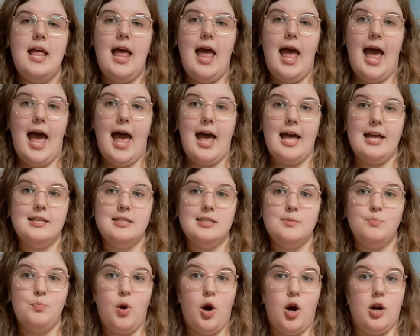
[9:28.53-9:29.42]

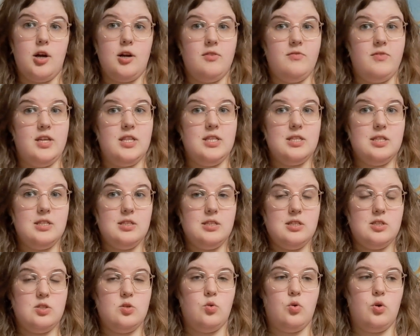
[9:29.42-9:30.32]
as part of its
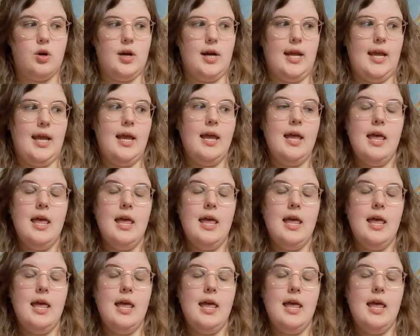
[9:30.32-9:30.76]
story,